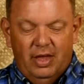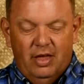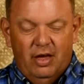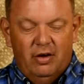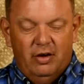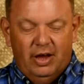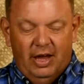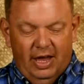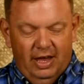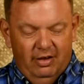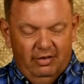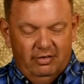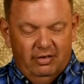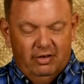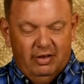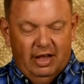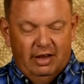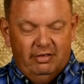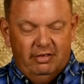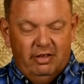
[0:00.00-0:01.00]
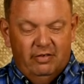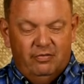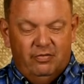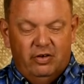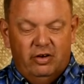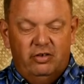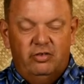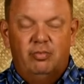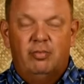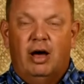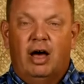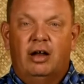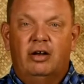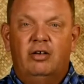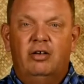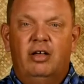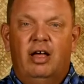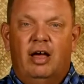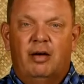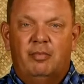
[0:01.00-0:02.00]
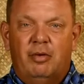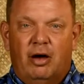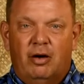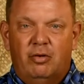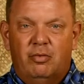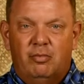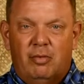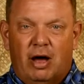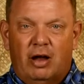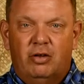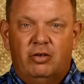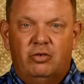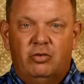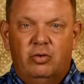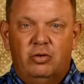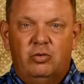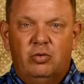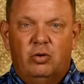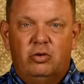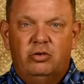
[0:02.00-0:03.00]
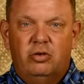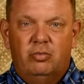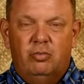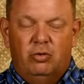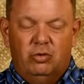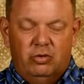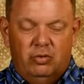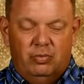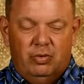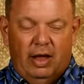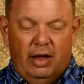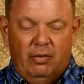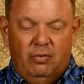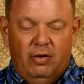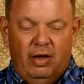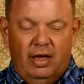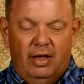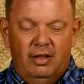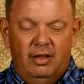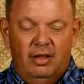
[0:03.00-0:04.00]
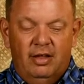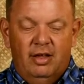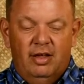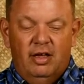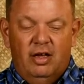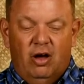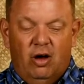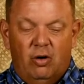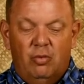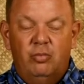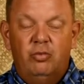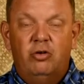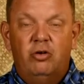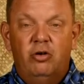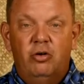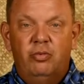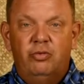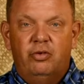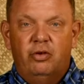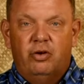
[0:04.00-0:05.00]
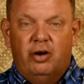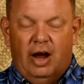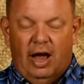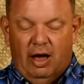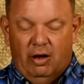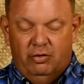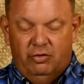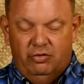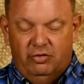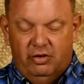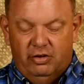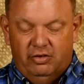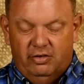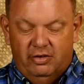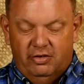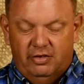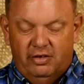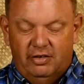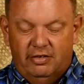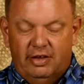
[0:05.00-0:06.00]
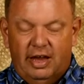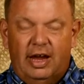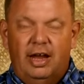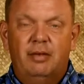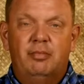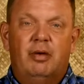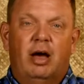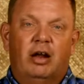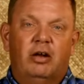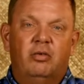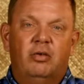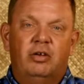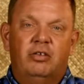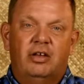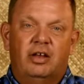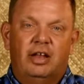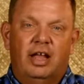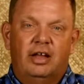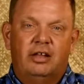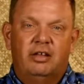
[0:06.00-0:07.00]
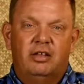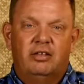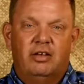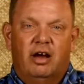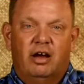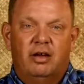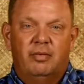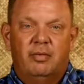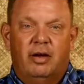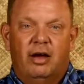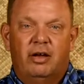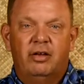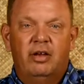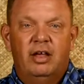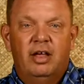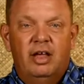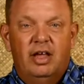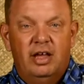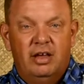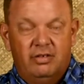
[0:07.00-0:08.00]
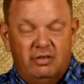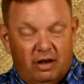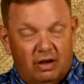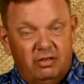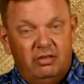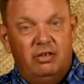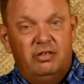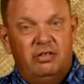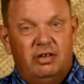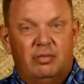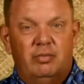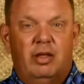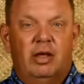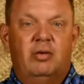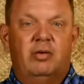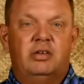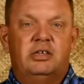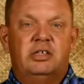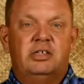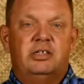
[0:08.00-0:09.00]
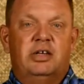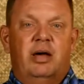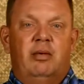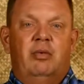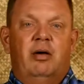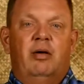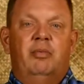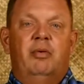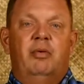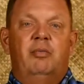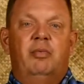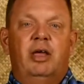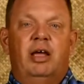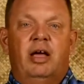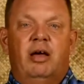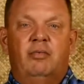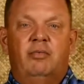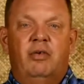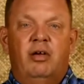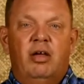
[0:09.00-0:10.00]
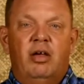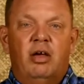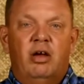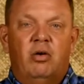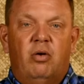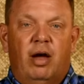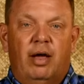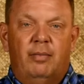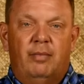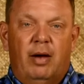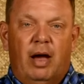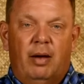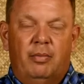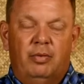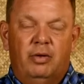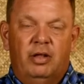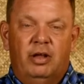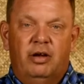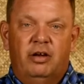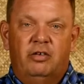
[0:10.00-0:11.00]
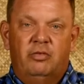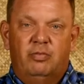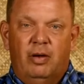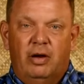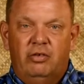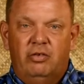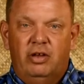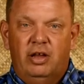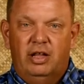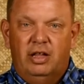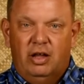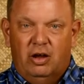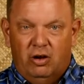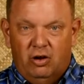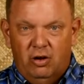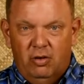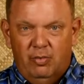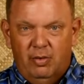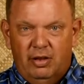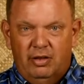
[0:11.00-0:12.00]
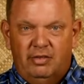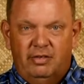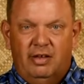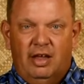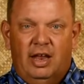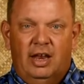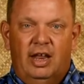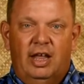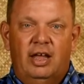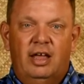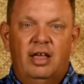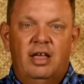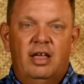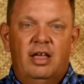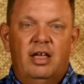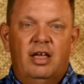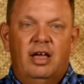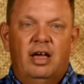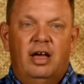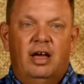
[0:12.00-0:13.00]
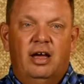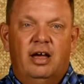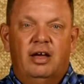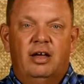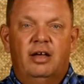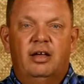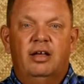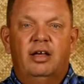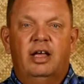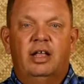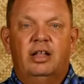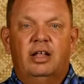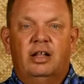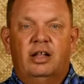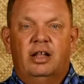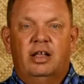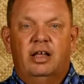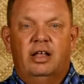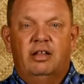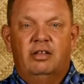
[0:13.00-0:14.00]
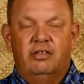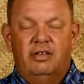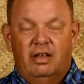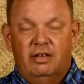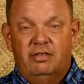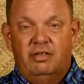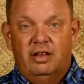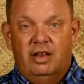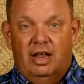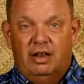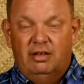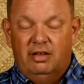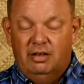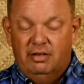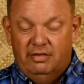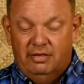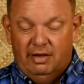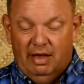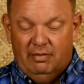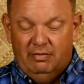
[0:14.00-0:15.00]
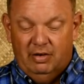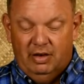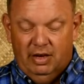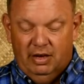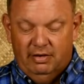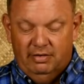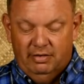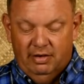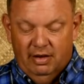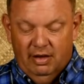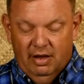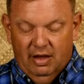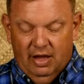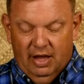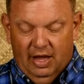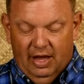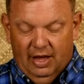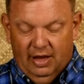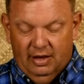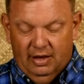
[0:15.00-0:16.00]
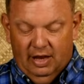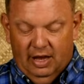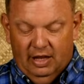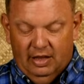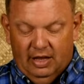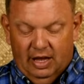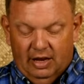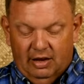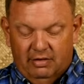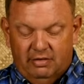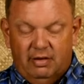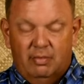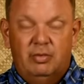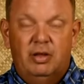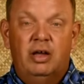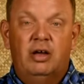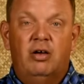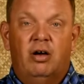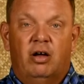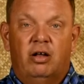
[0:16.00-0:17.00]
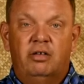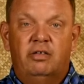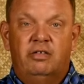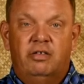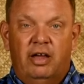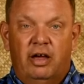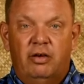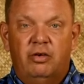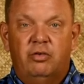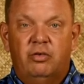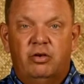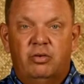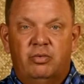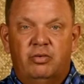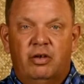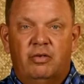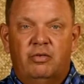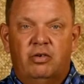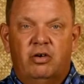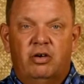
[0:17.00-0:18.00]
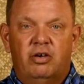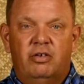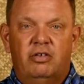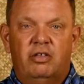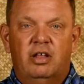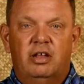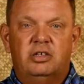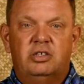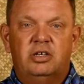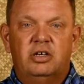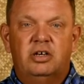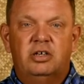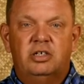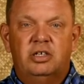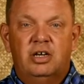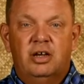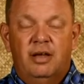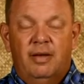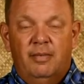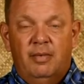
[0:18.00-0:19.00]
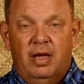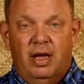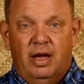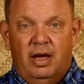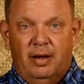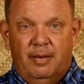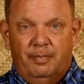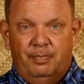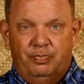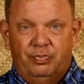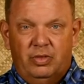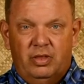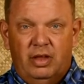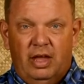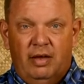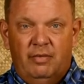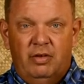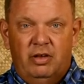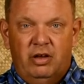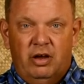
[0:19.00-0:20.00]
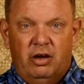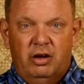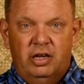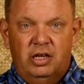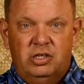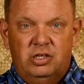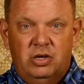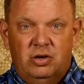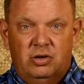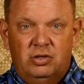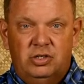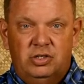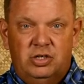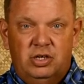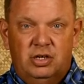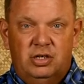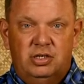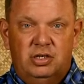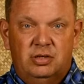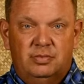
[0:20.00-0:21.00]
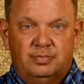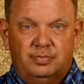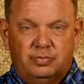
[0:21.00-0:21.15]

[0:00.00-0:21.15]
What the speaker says: Okay, so that's the first model, about models which multiply well, home groups or house churches. The second model which I'd like to talk about is also something which has come up and become quite popular, especially in the urban setting since the 1970s. And that is something called cell groups. Of course, the church, David Yonggi Cho's church